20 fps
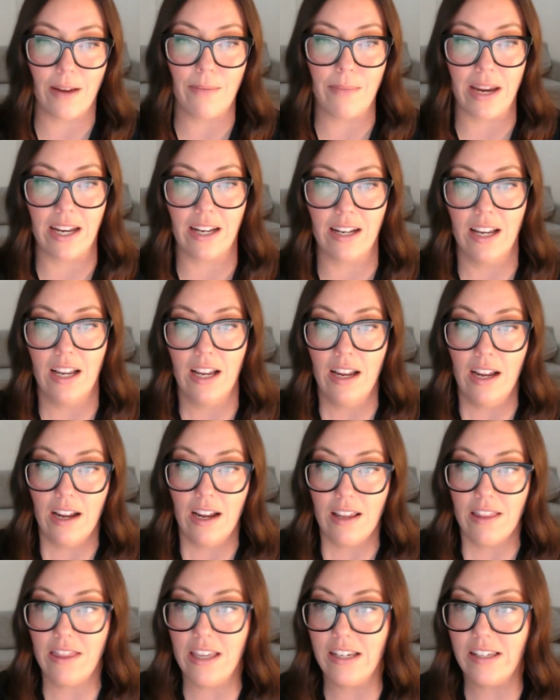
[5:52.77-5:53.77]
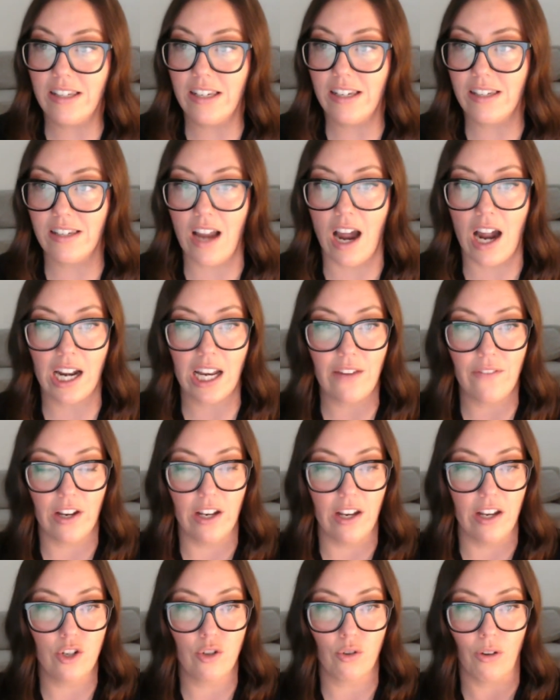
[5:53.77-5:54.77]
I mean, this is not
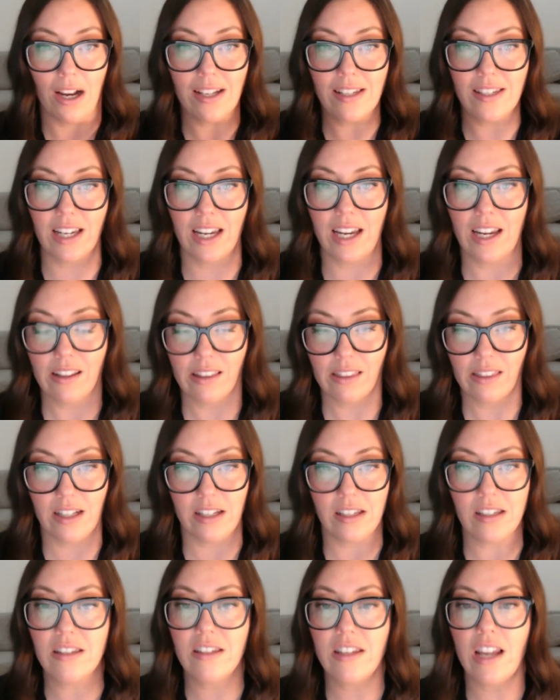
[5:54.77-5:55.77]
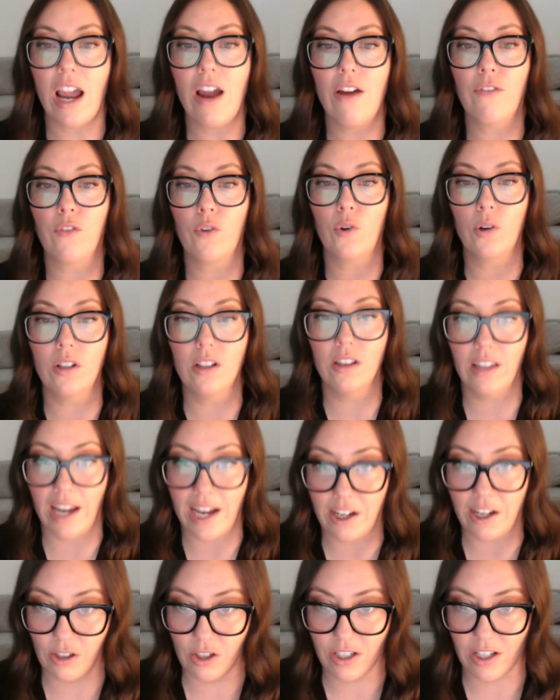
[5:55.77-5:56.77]
even addressing the several
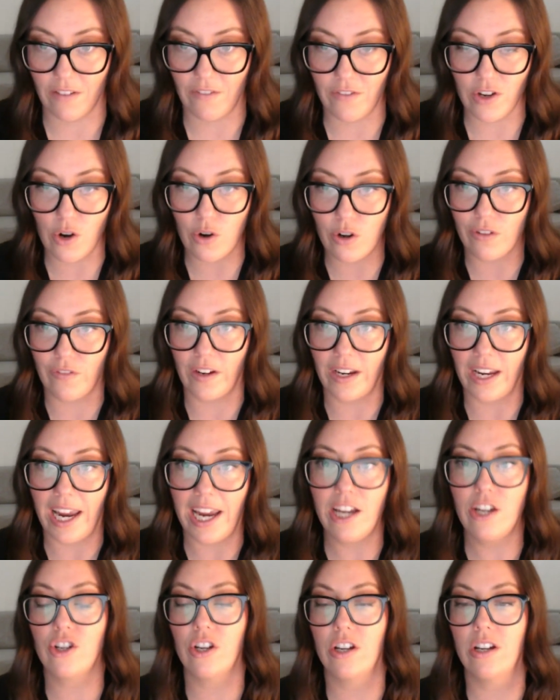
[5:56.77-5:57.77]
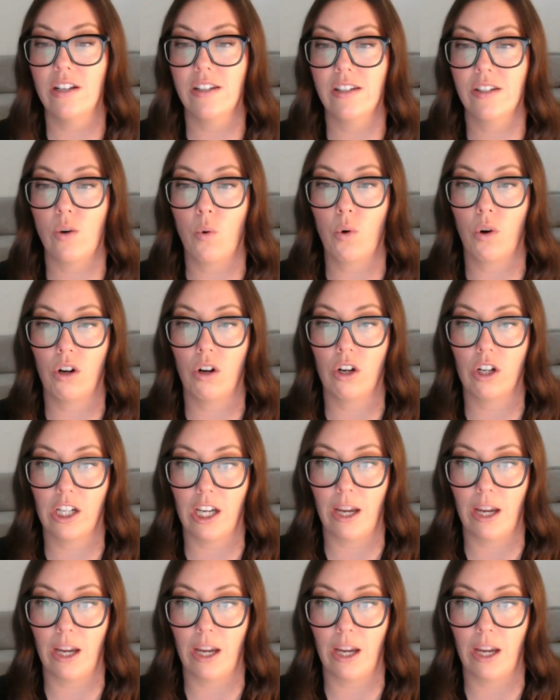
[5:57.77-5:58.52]
layers of notifications or